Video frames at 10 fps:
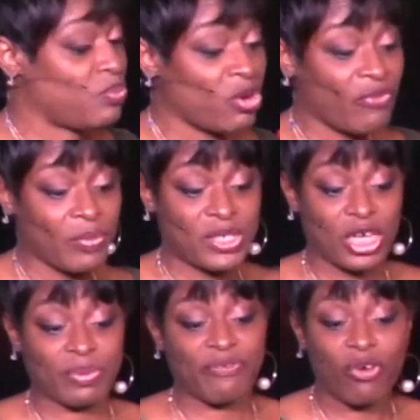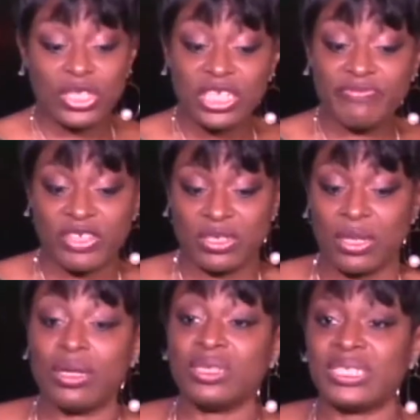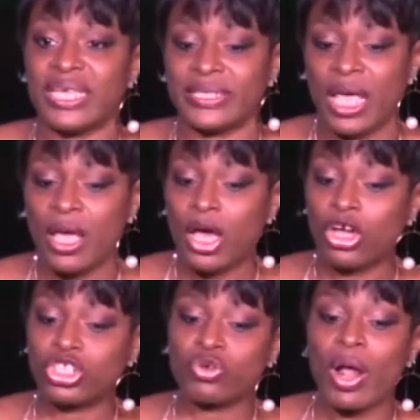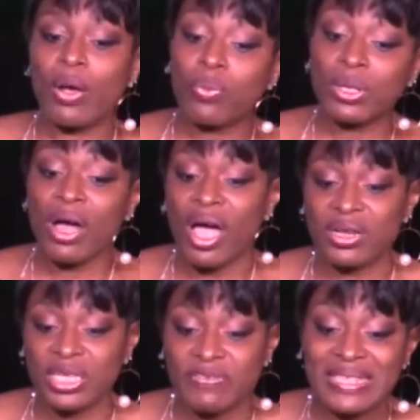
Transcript: Proverbs chapter 14, verse 30 says, "A tranquil heart gives